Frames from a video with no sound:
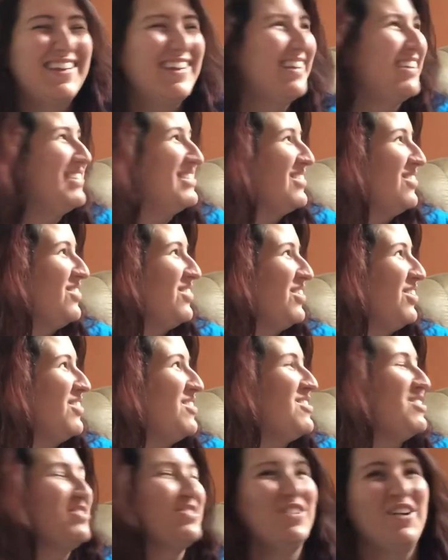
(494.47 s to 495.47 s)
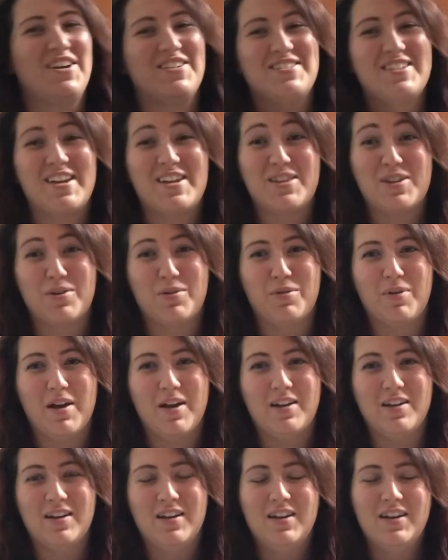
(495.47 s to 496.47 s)
he's over there. He also has like the
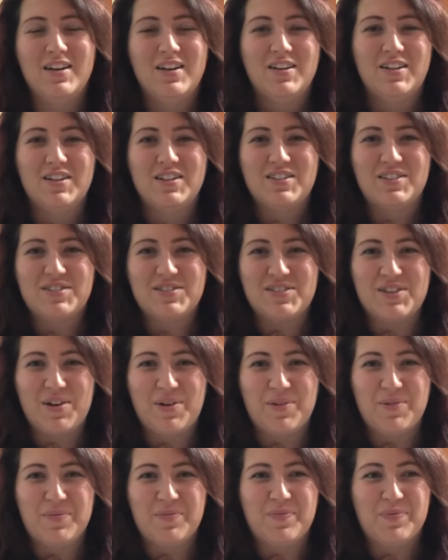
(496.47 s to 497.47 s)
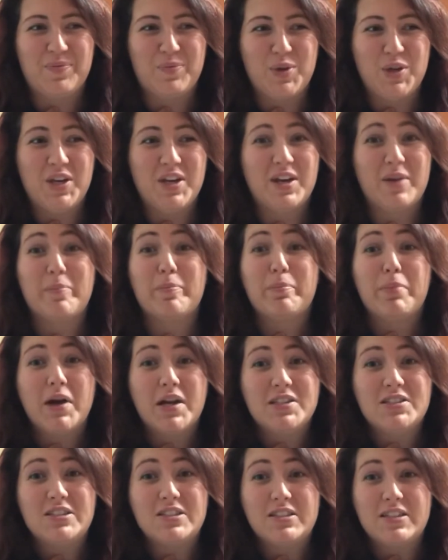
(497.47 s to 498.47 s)
crud. So we did a
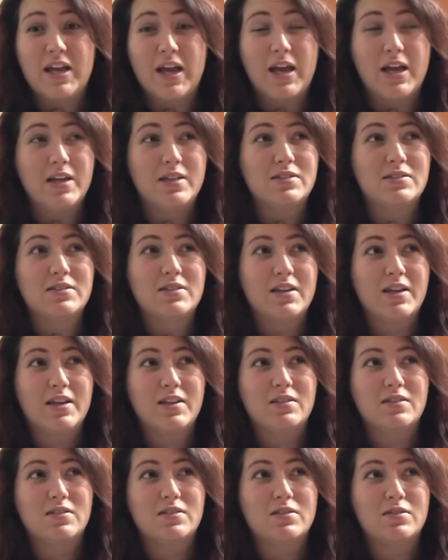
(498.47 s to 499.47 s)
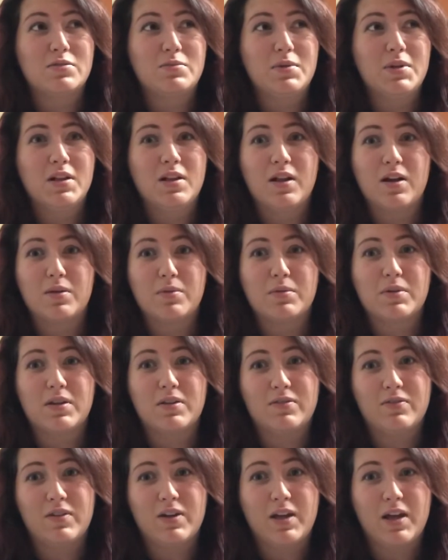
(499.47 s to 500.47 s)
bunch of takes, and there'd be a lot of really
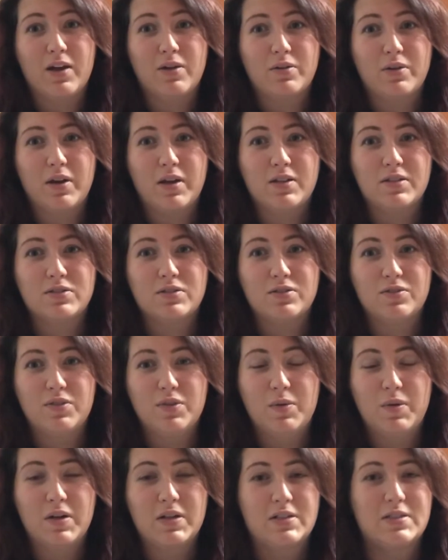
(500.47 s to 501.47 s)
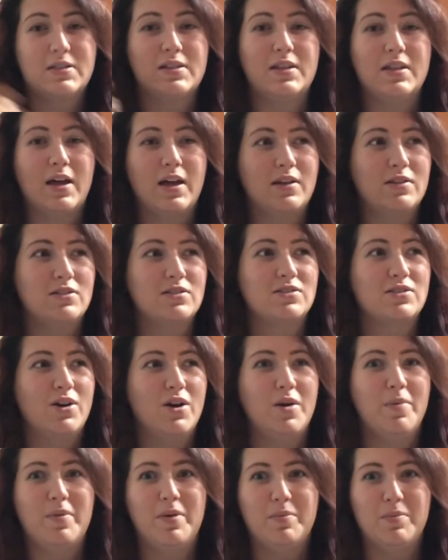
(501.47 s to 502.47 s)
funny outtakes. So if you want to see that, just
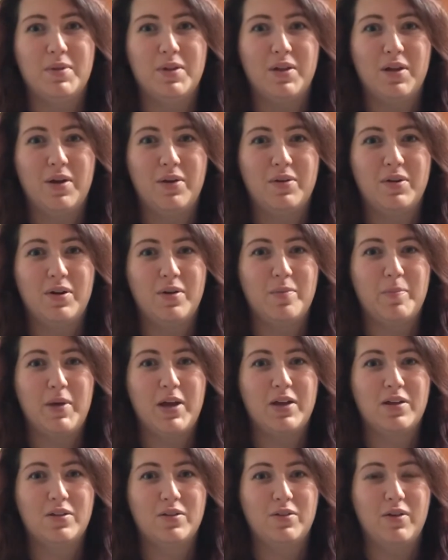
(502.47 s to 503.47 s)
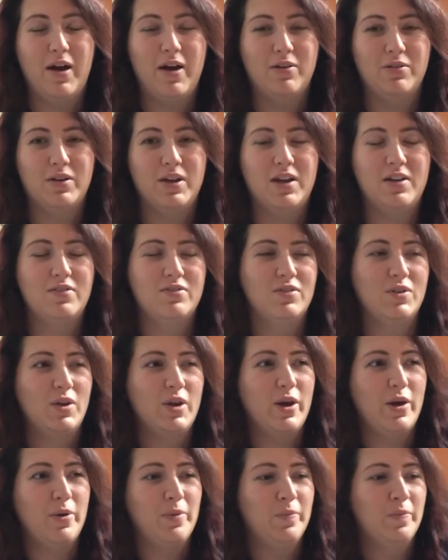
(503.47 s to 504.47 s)
comment below and I'll make a little outtake
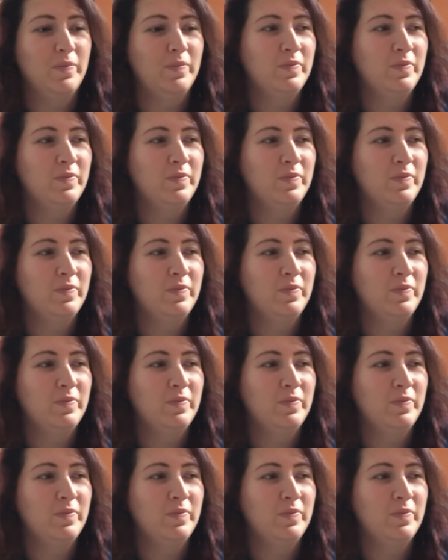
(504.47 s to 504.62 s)
video.